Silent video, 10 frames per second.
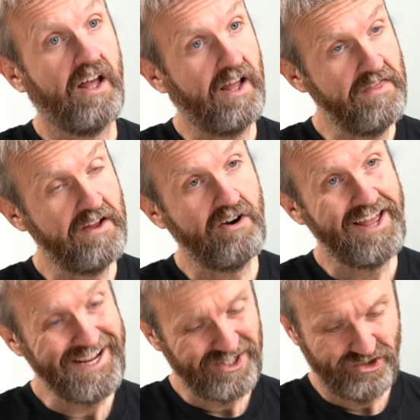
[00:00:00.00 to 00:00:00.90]
And there are
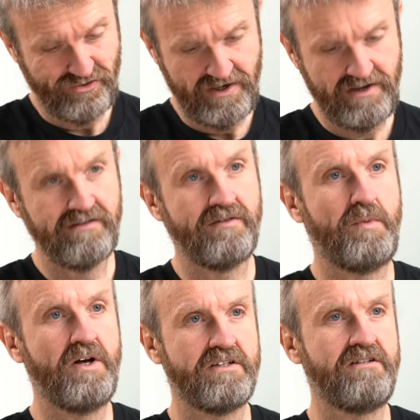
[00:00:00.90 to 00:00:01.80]
extra
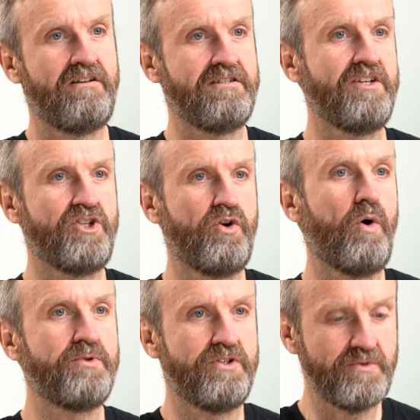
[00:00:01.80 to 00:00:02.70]
personalisation
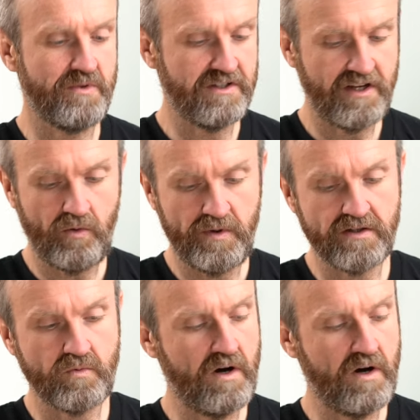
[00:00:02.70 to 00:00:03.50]
options with this helmet as